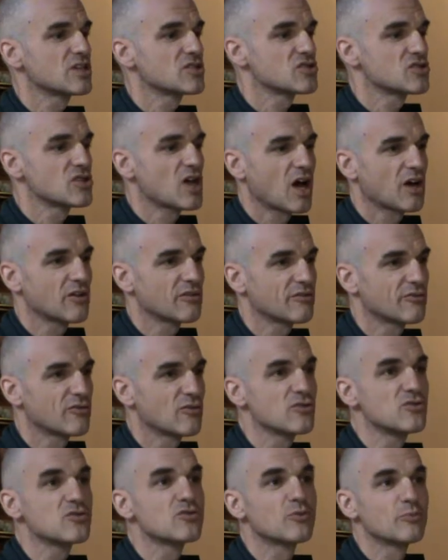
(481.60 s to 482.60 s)
it's not for
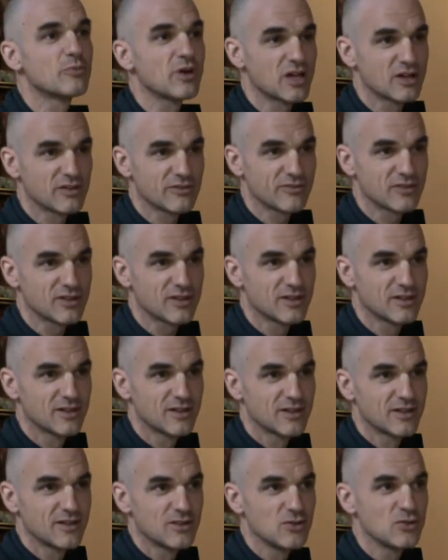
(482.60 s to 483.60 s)
your benefit.
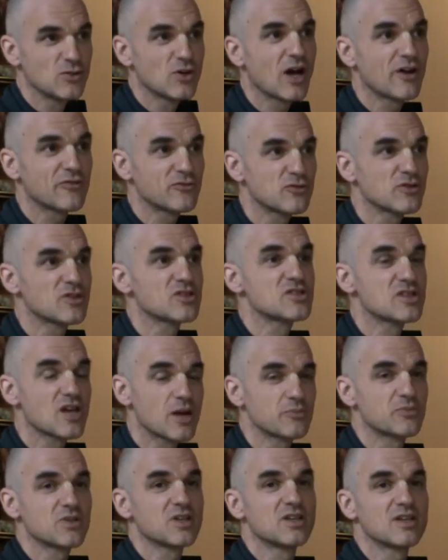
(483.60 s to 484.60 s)
You have to
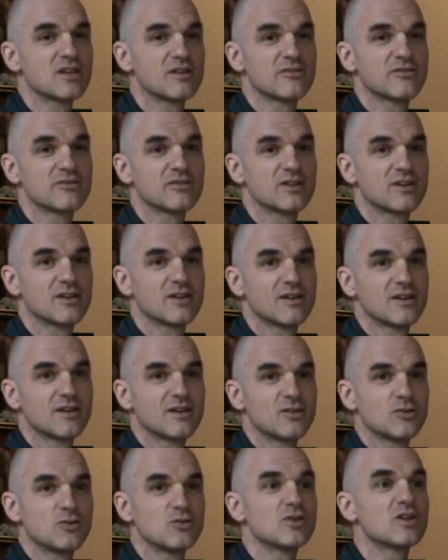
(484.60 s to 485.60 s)
accept the gift
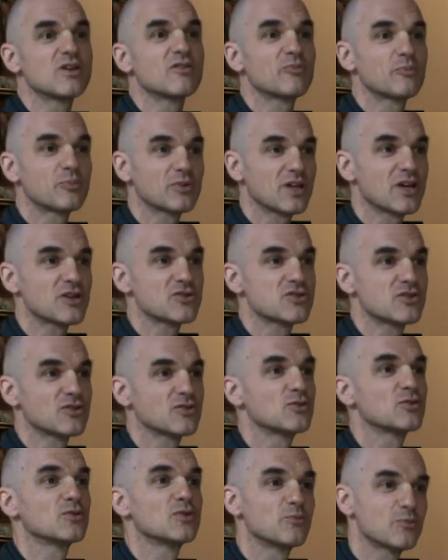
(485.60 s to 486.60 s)
to give pleasure
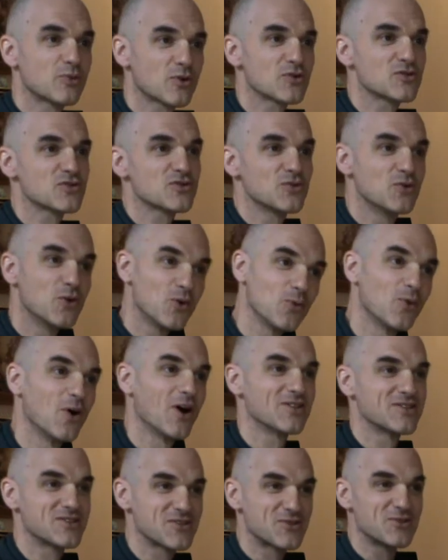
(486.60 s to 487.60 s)
to the person who
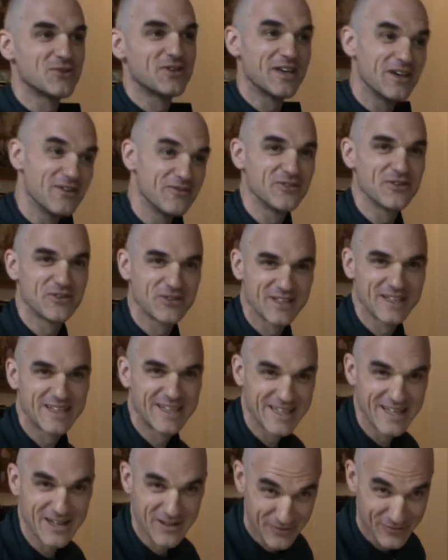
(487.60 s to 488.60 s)
wants to give you the
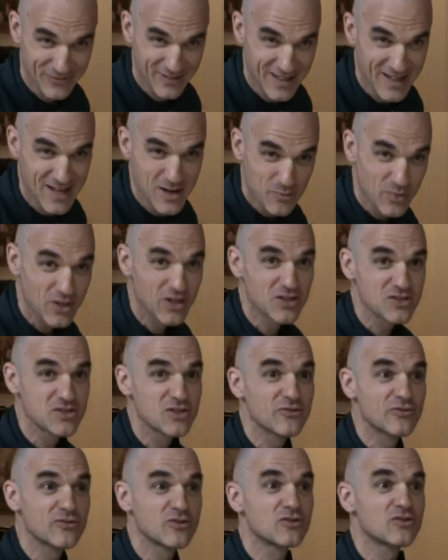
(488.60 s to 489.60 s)
gift. Because
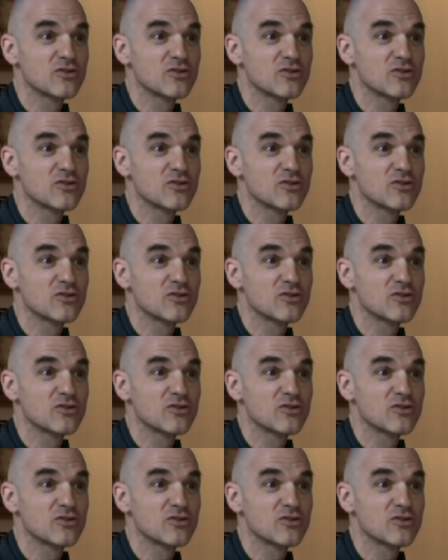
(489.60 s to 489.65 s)
if you